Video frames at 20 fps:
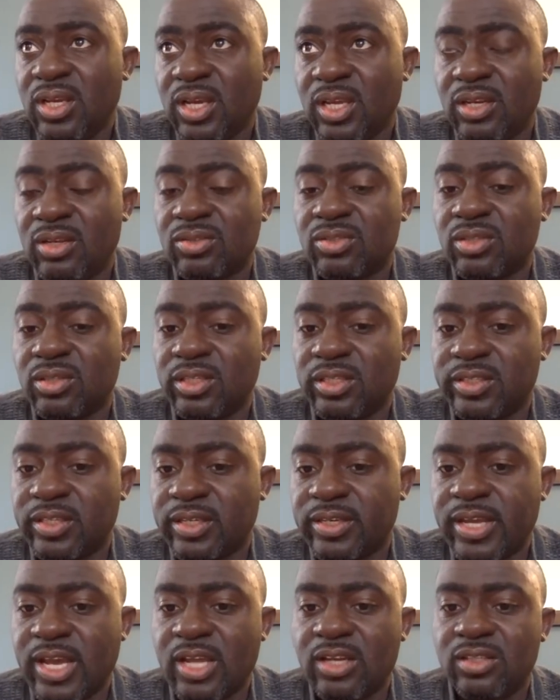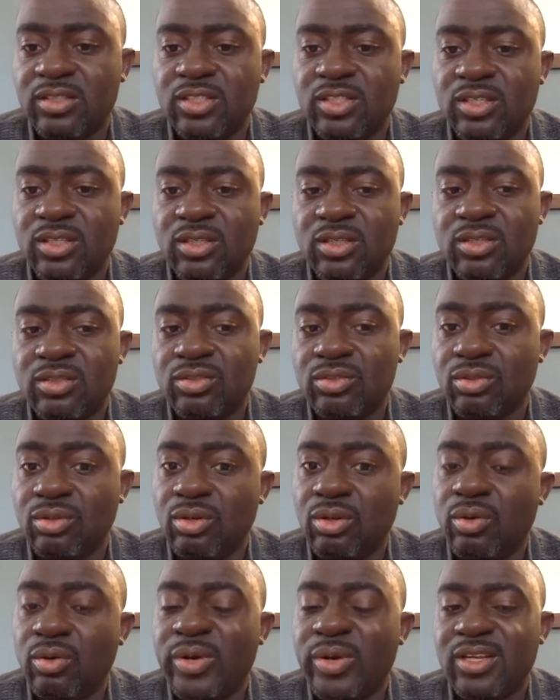and also the technology to
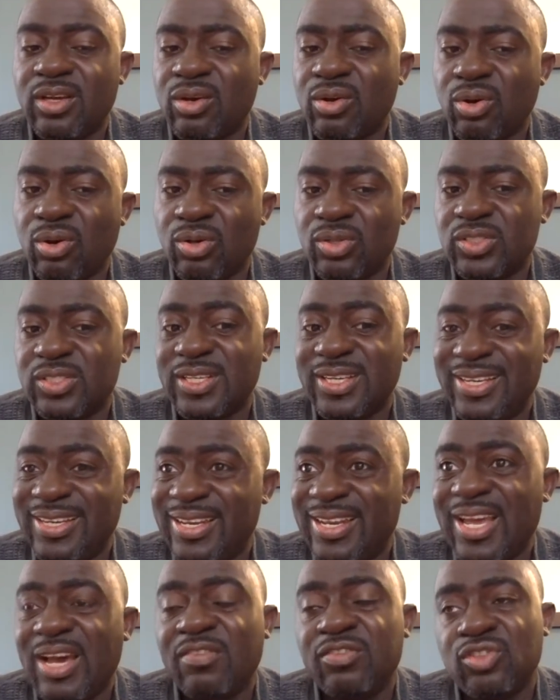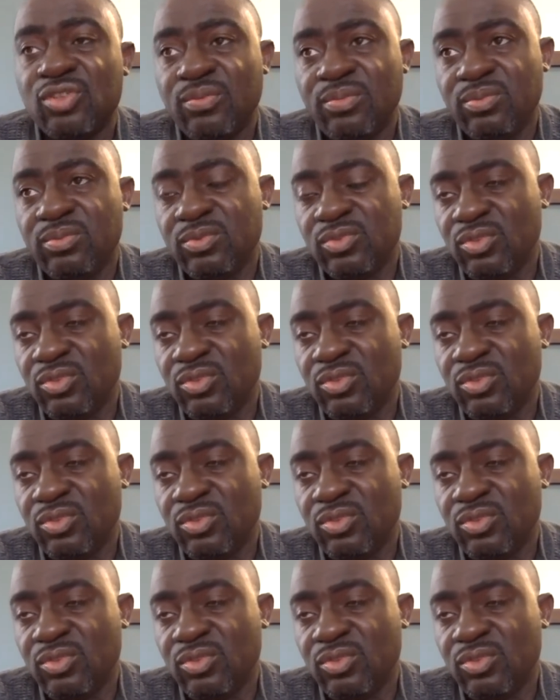lower the cost enough to